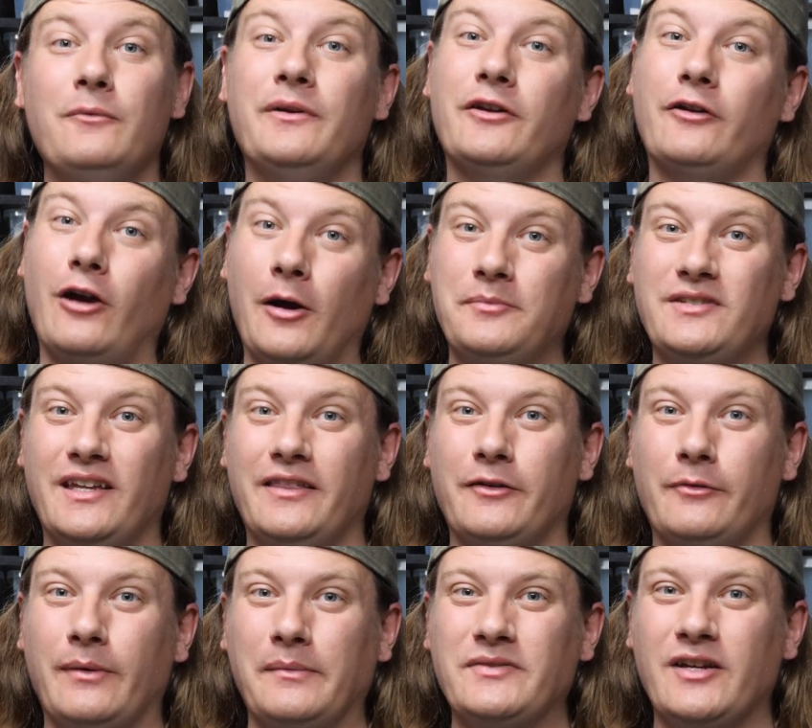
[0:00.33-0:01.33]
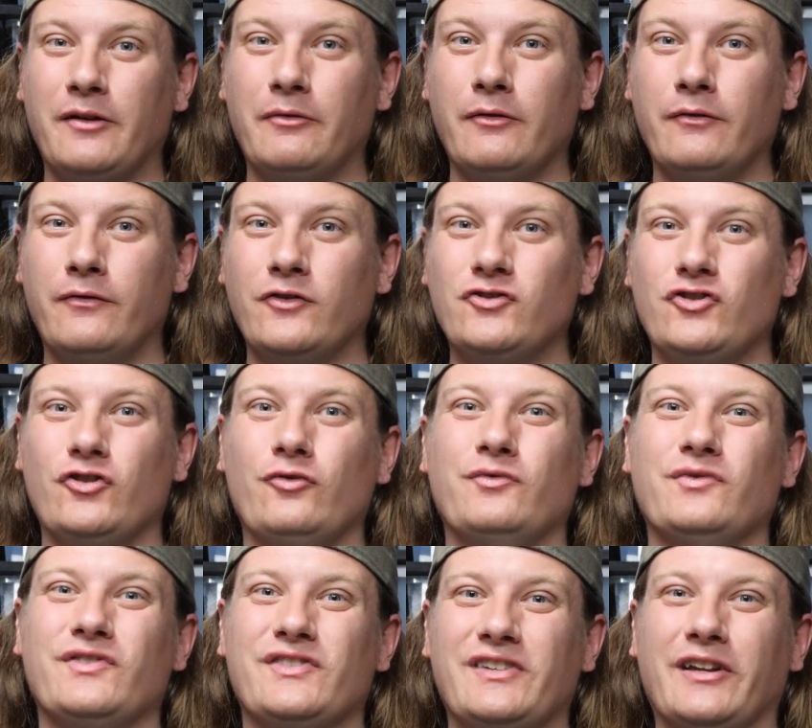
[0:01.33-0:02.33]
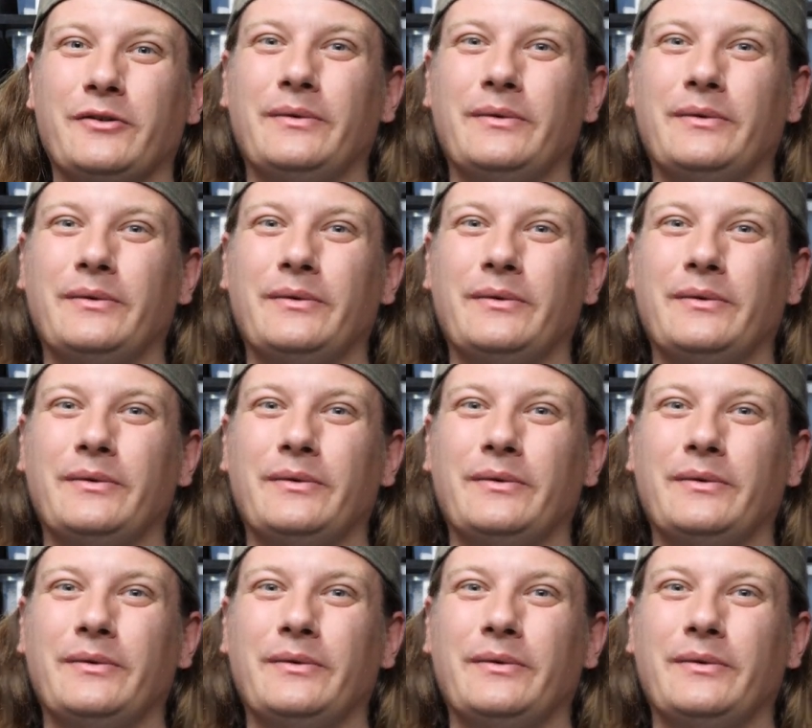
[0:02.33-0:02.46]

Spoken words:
we are updating the reptile room for June. Stick